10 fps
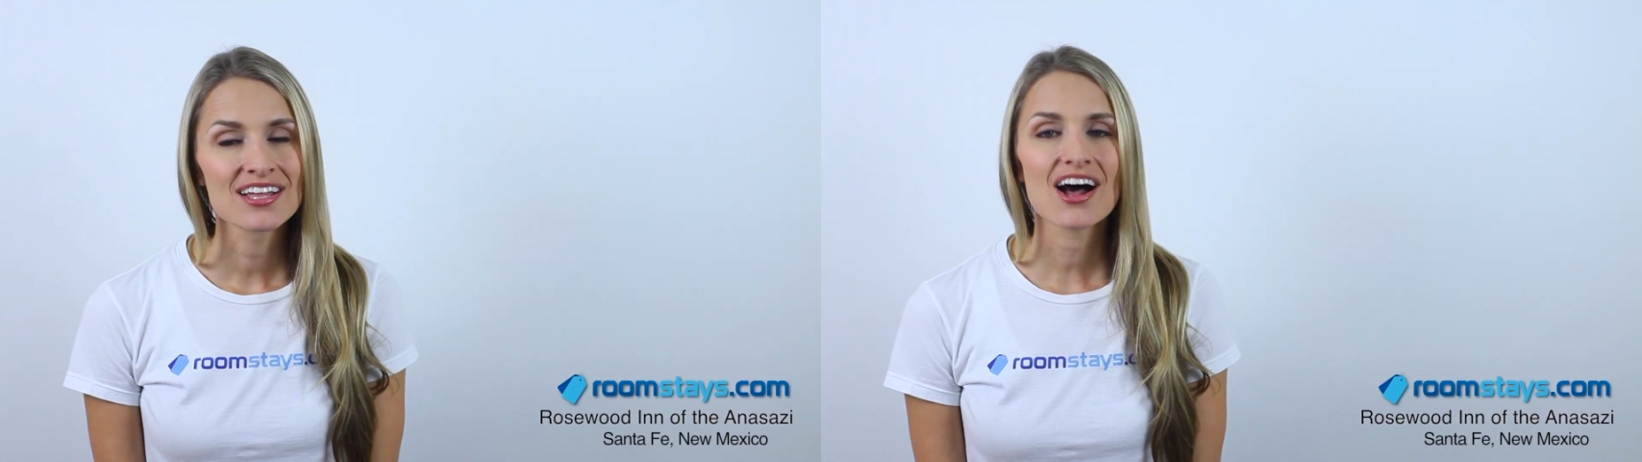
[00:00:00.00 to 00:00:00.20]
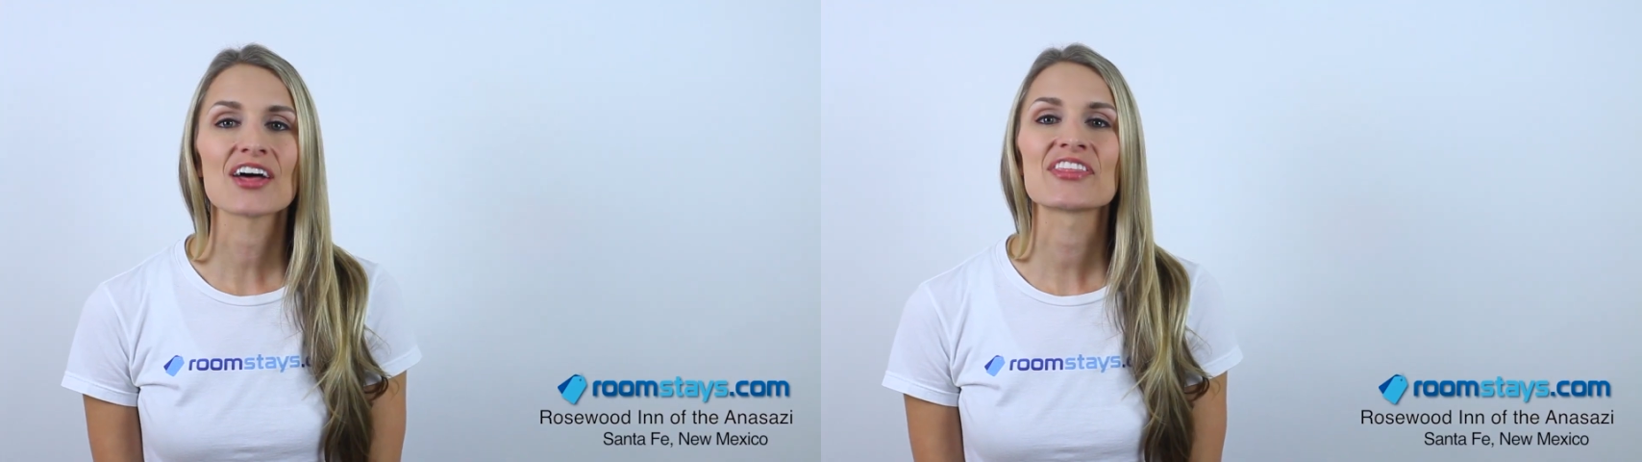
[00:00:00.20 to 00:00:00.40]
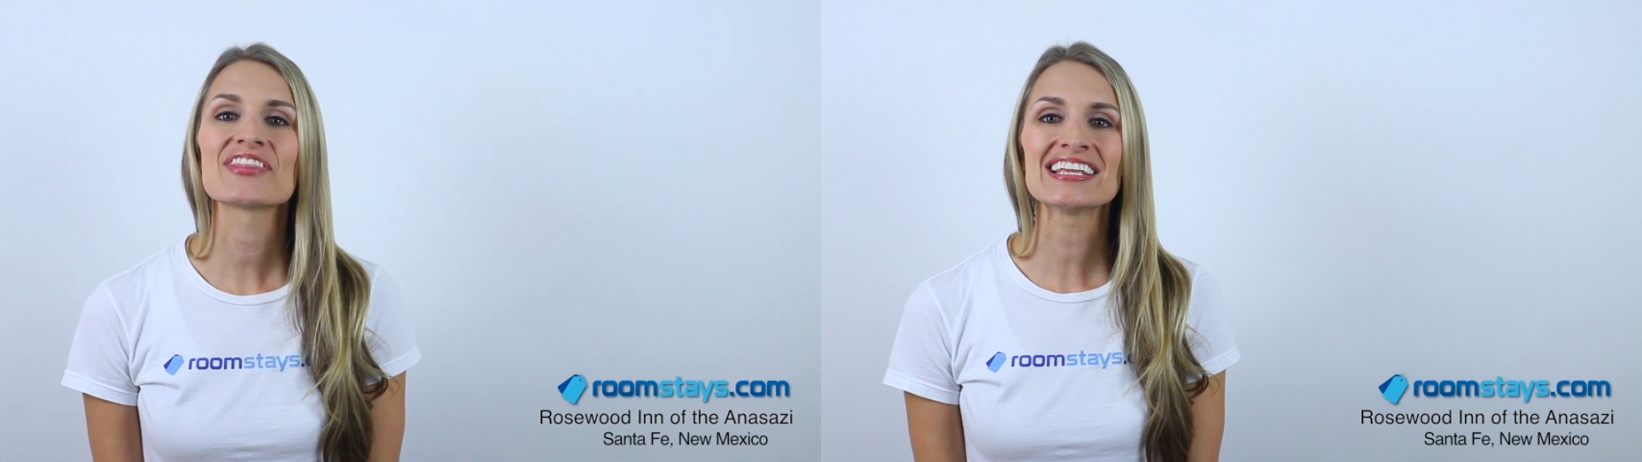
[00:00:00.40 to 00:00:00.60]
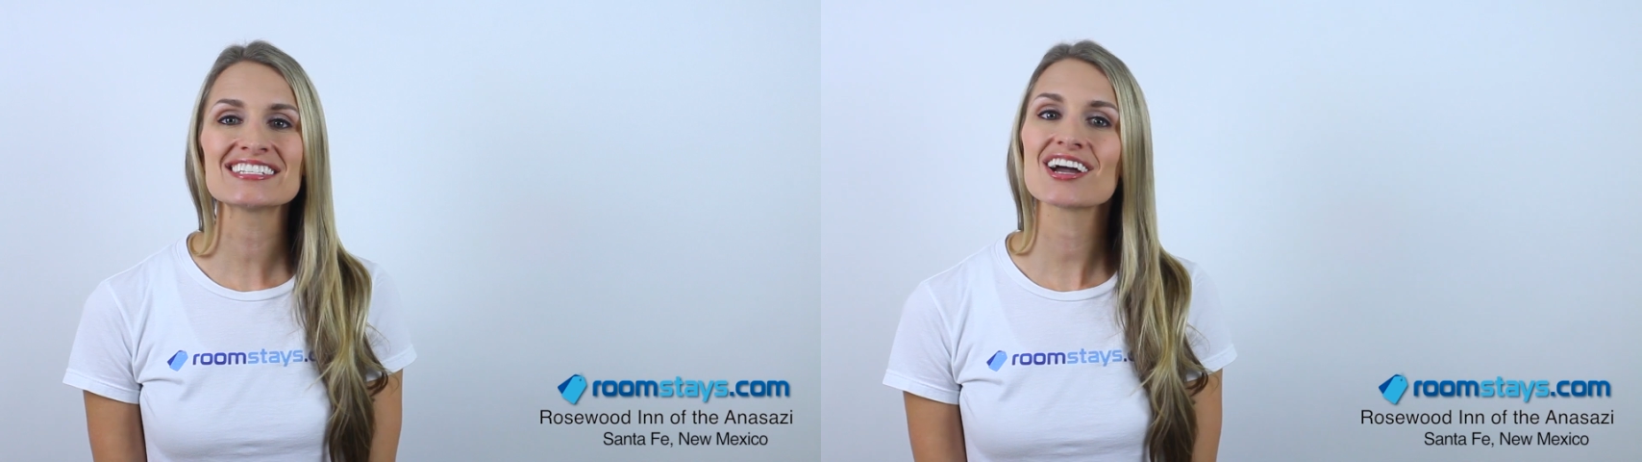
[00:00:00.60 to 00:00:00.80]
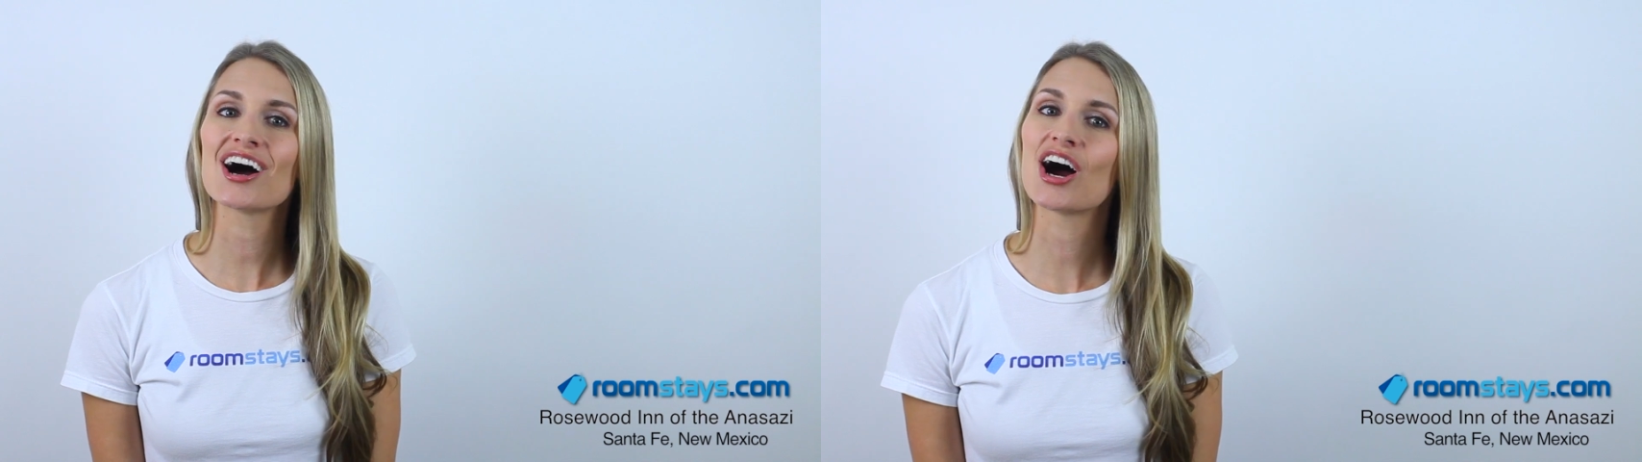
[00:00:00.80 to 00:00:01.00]

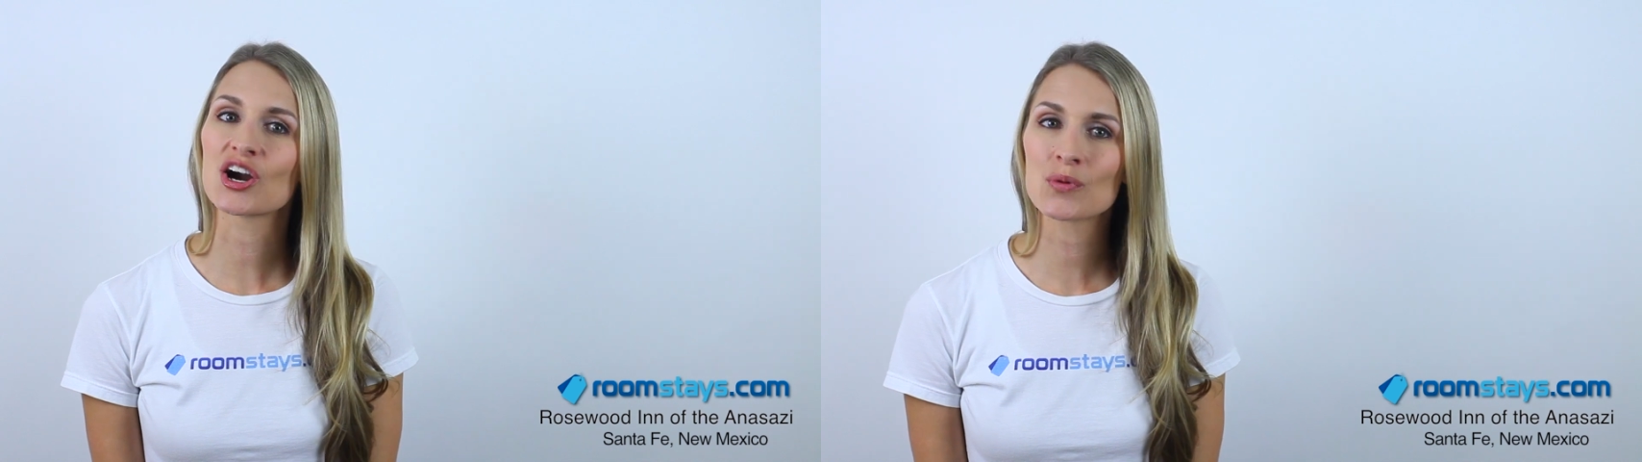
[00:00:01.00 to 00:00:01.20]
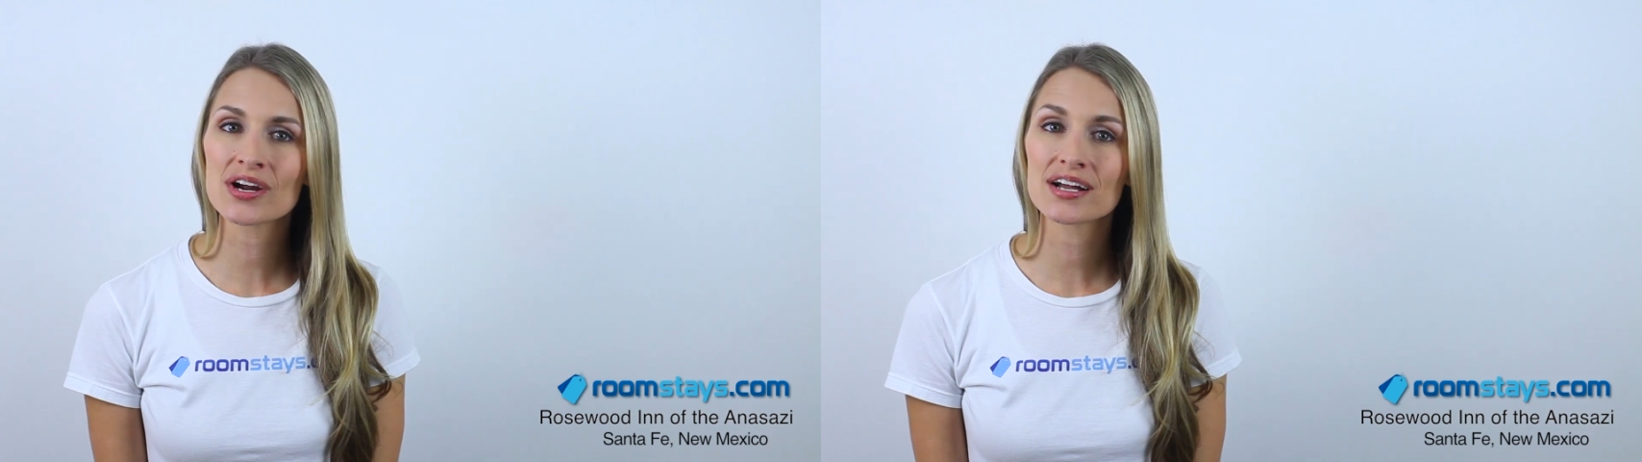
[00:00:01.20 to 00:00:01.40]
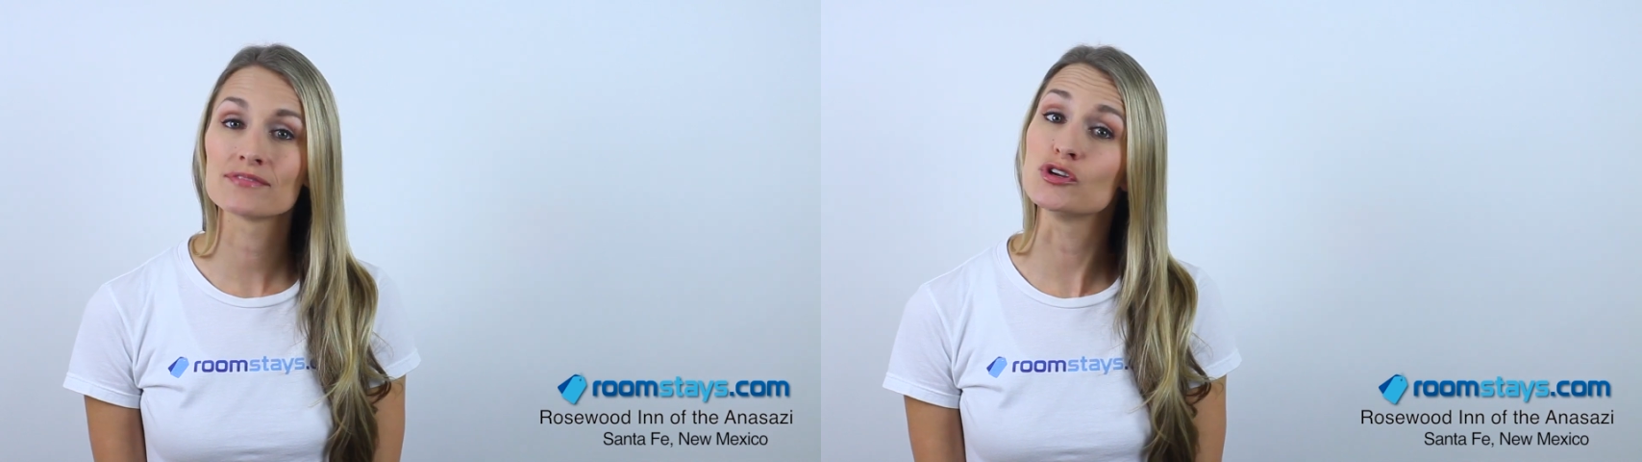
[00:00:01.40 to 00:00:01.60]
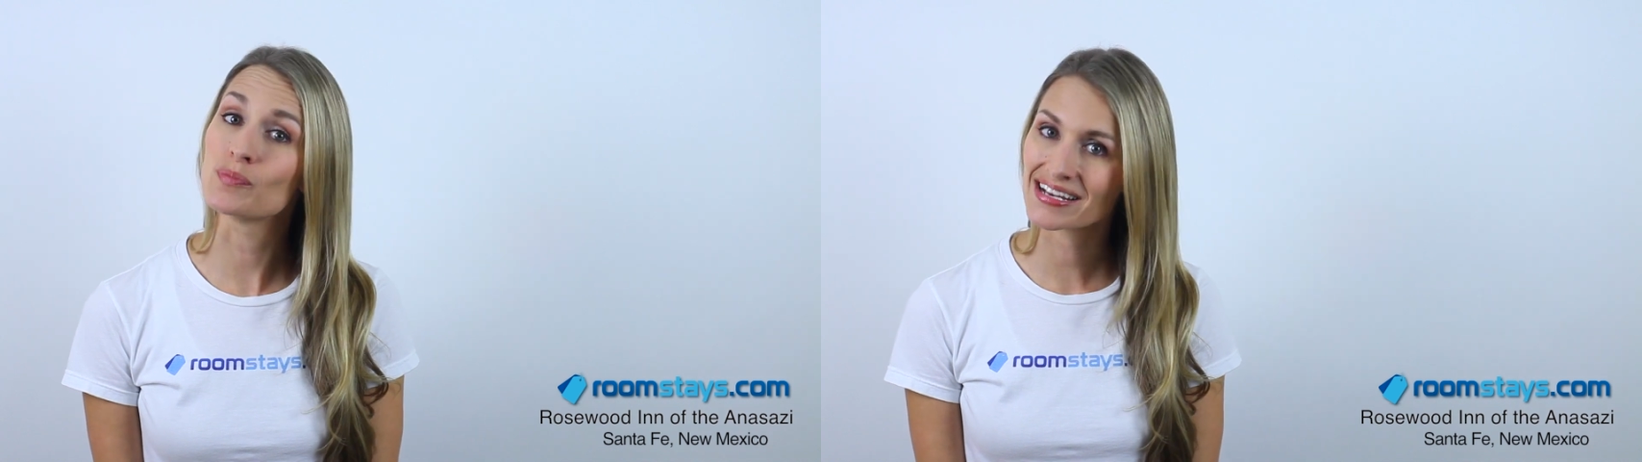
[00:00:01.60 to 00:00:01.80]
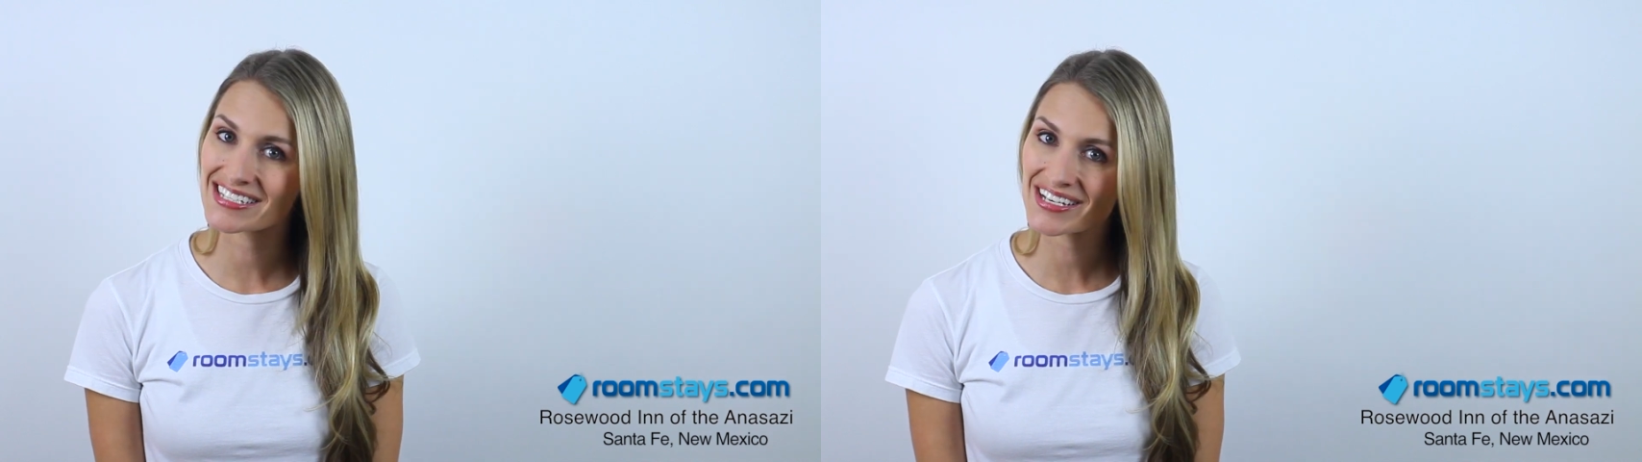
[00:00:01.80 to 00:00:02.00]
authentic artwork of New
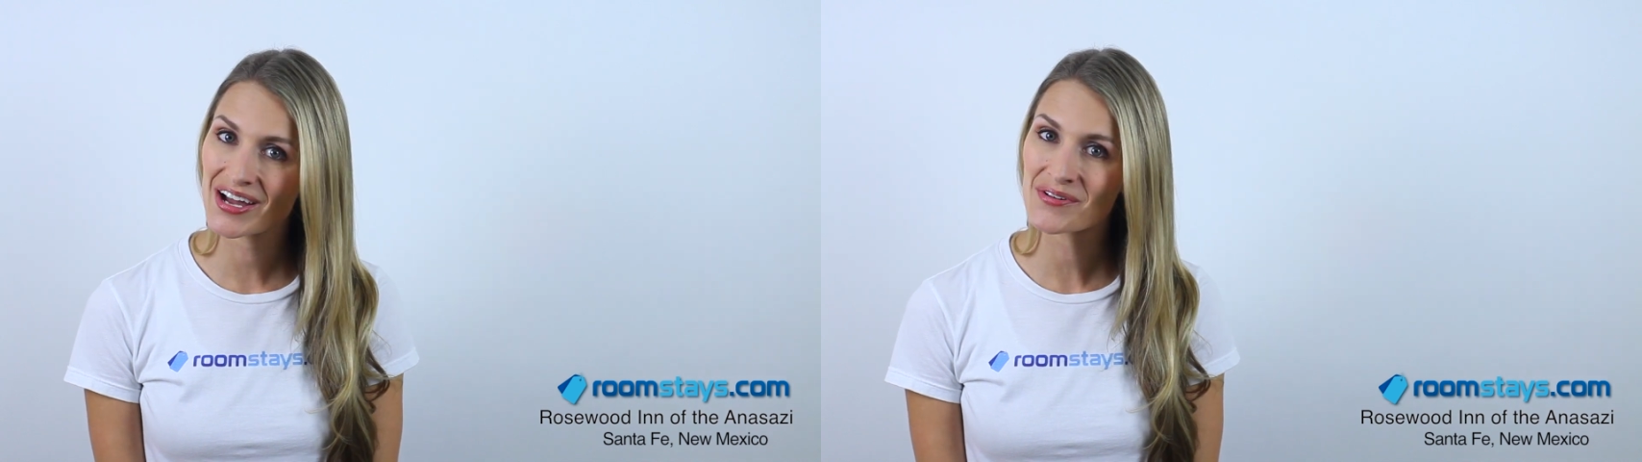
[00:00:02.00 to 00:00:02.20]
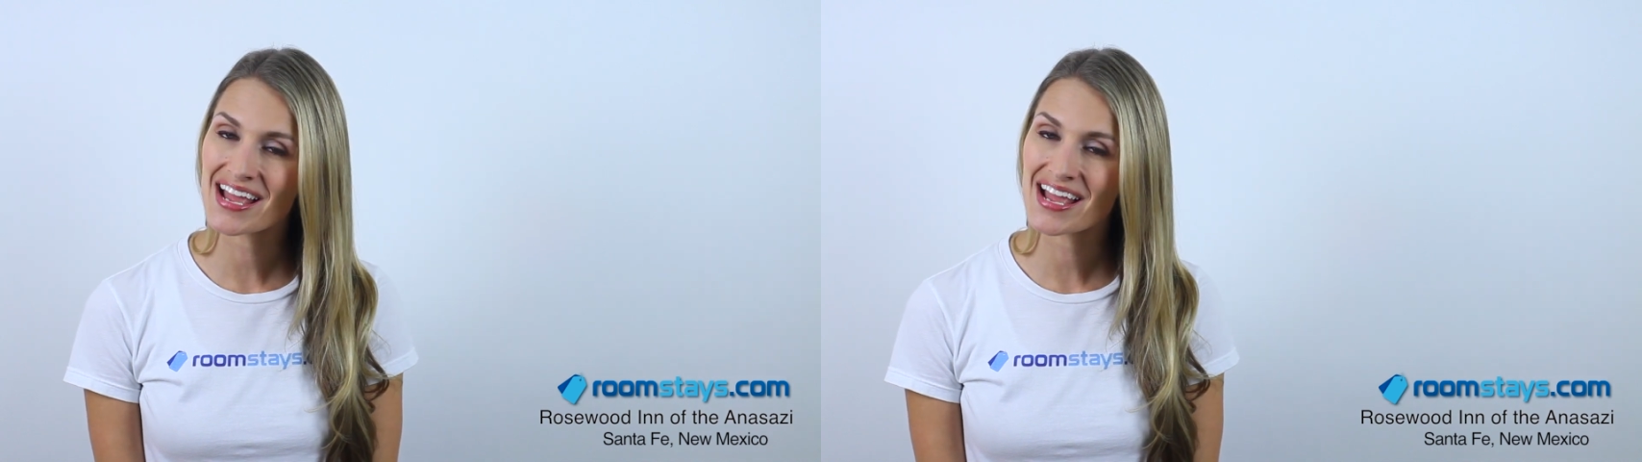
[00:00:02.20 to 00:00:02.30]
Mexico,